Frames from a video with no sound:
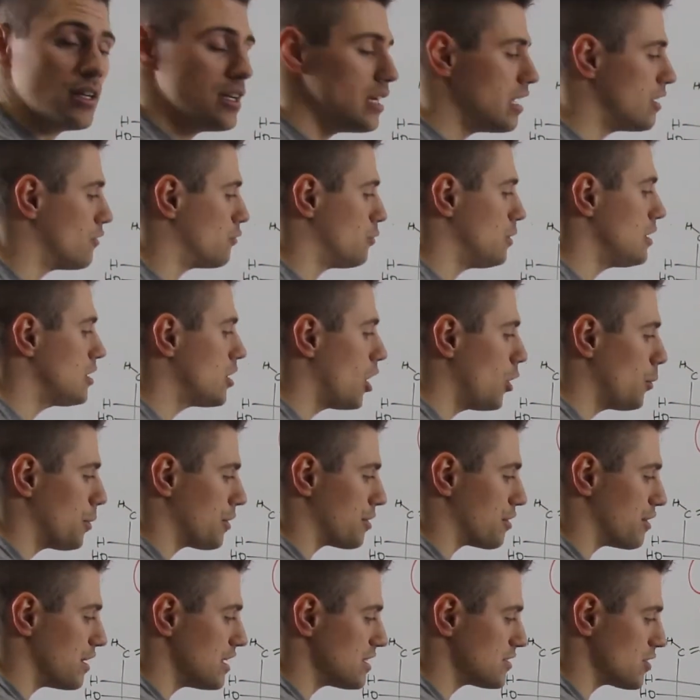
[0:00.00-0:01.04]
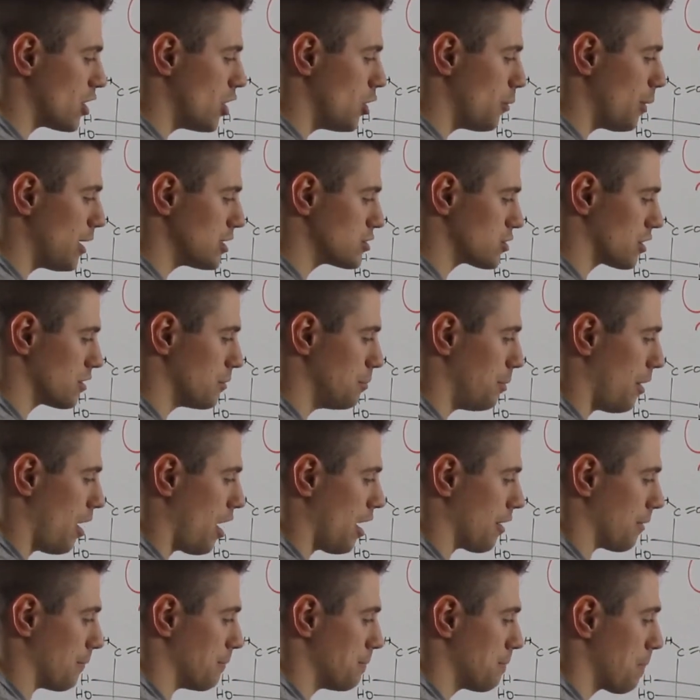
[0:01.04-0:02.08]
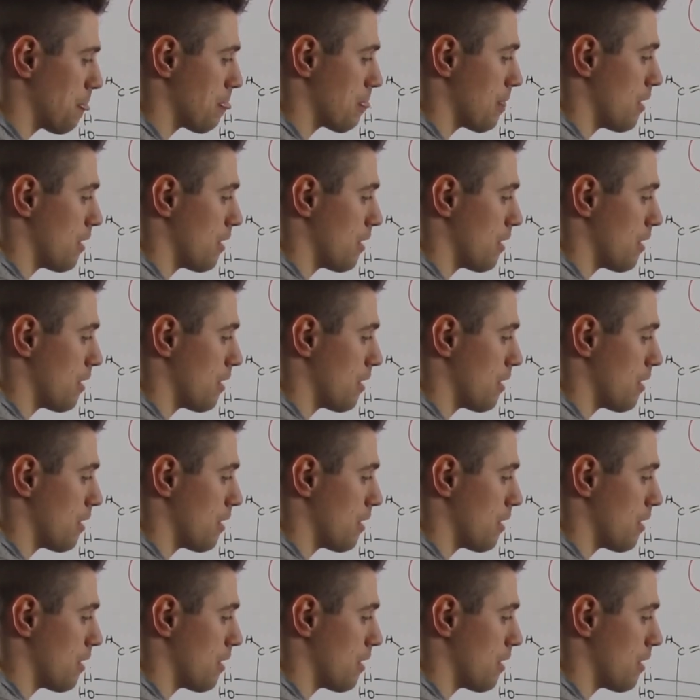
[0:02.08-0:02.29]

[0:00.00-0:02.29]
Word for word: If we go with this OH on the bottom,